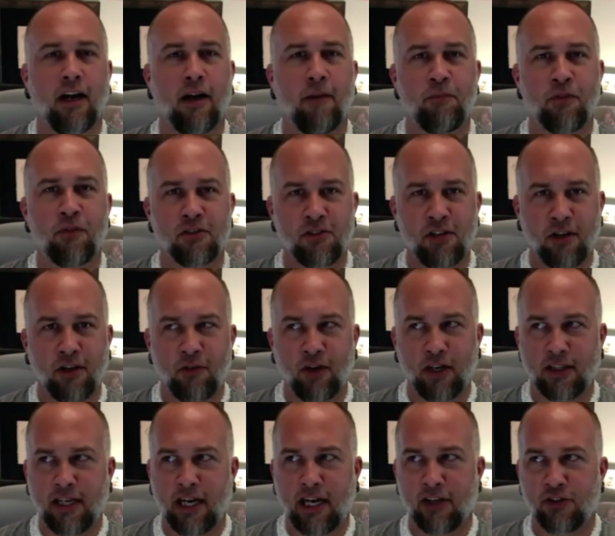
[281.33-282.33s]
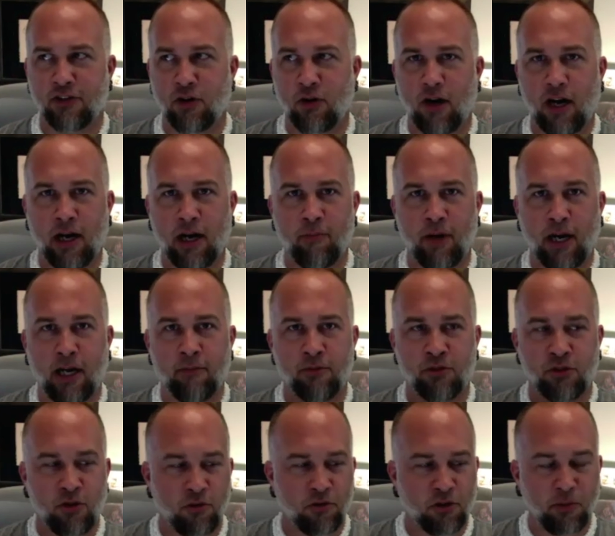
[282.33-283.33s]
stuff like that. So I'm
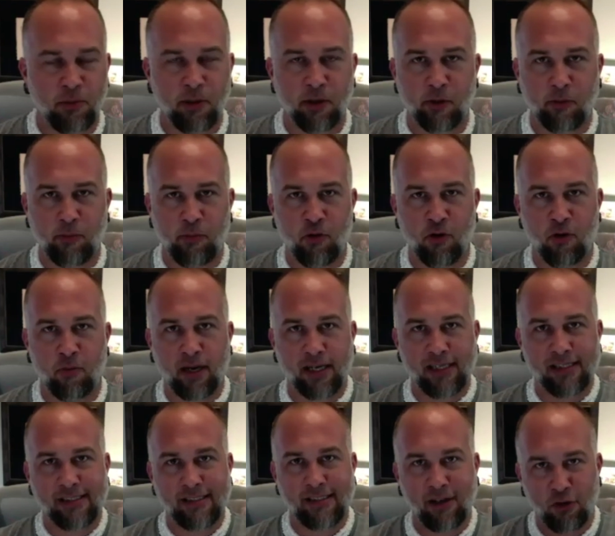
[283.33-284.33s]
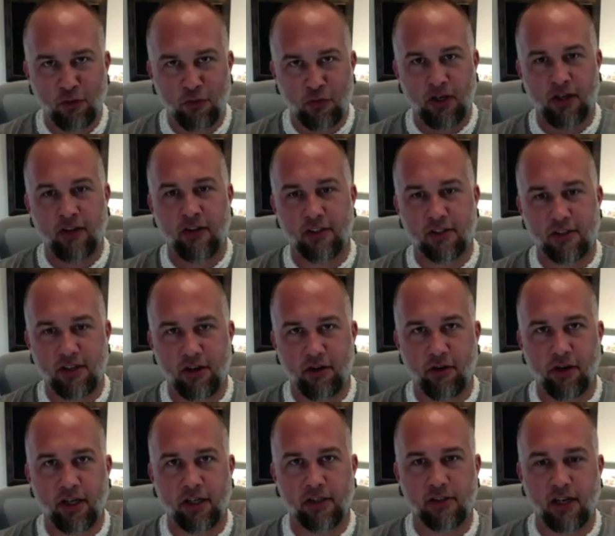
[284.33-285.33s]
stoked to be able to pour myself into this
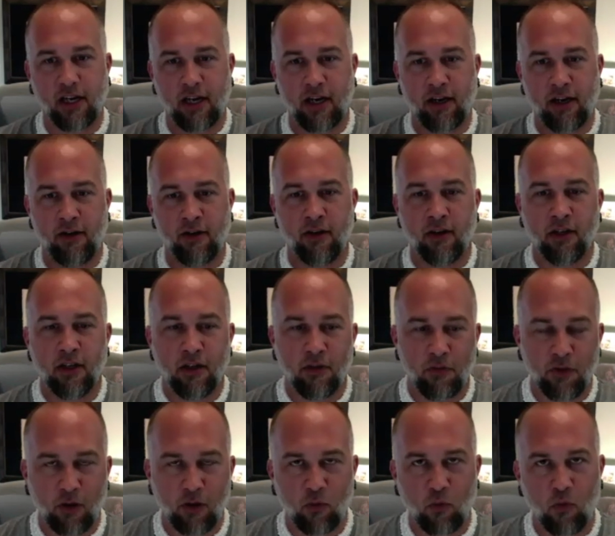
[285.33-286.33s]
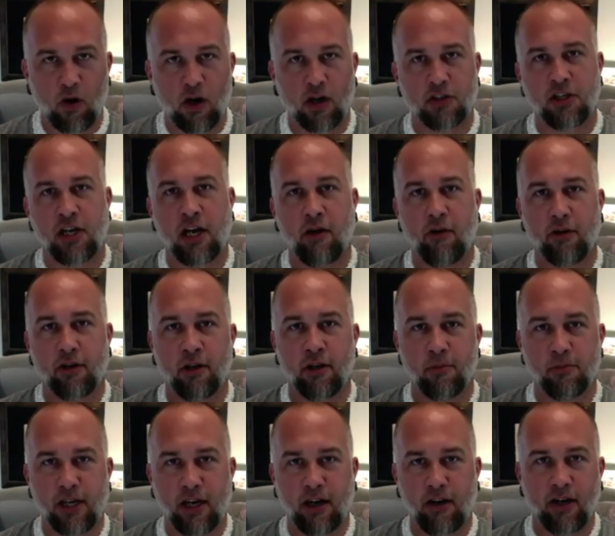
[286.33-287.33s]
series and then watch how it
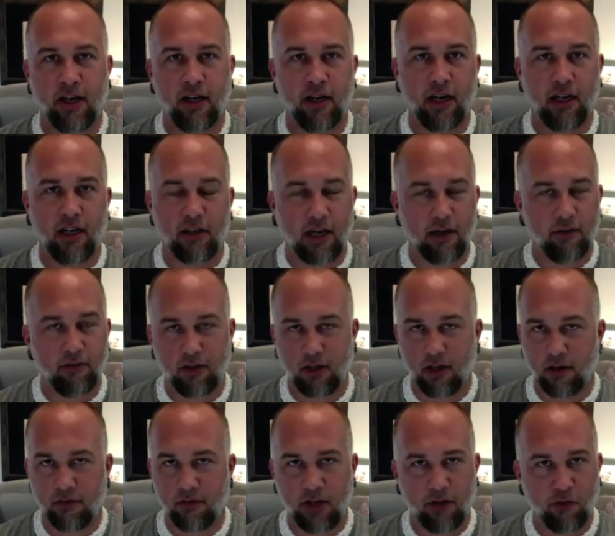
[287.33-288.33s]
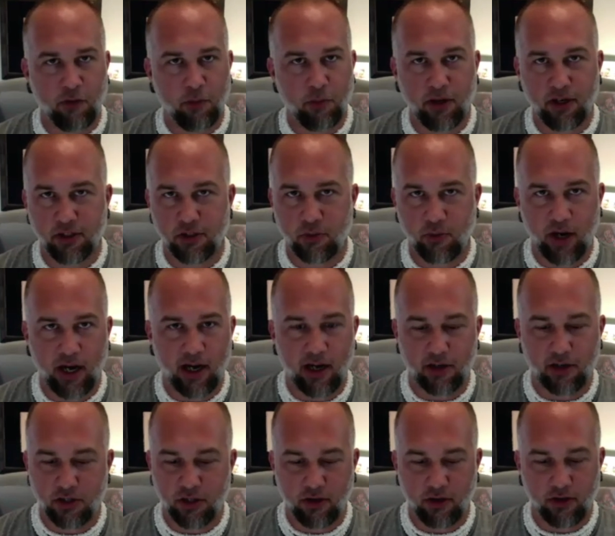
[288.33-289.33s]
comes out. And I've loved everybody's
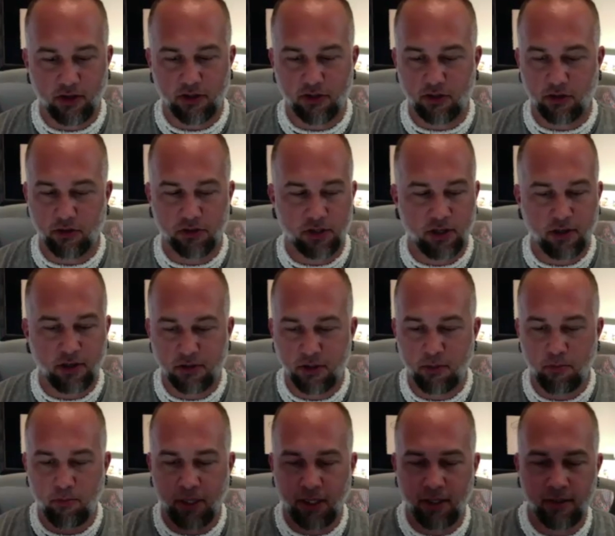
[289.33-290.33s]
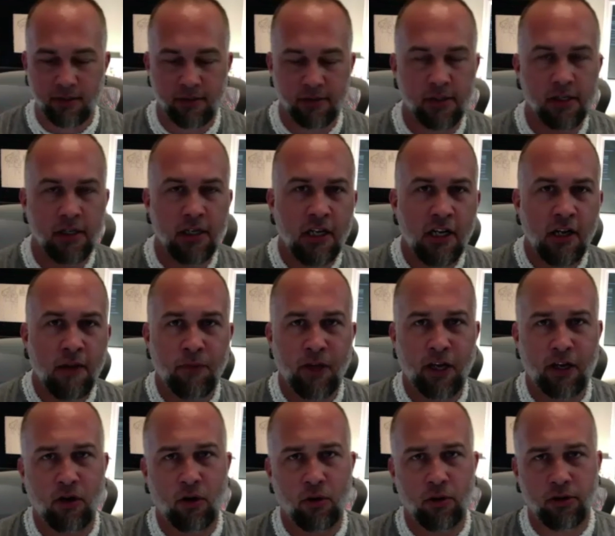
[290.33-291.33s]
reaction to this. There's custom pins
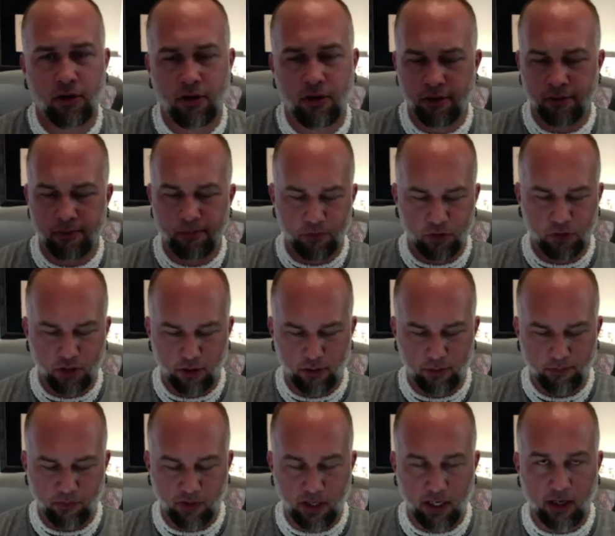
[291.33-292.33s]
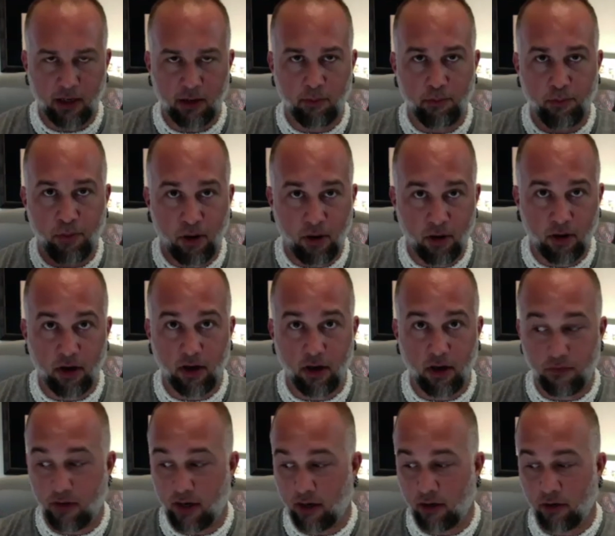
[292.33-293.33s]
that go along. So in a part of
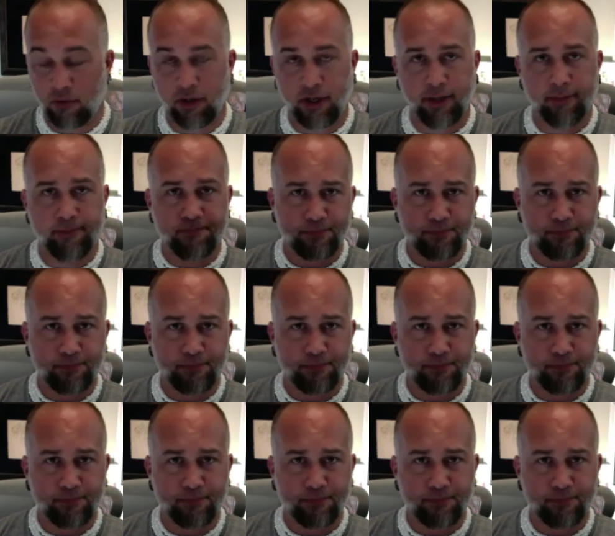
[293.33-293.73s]
not only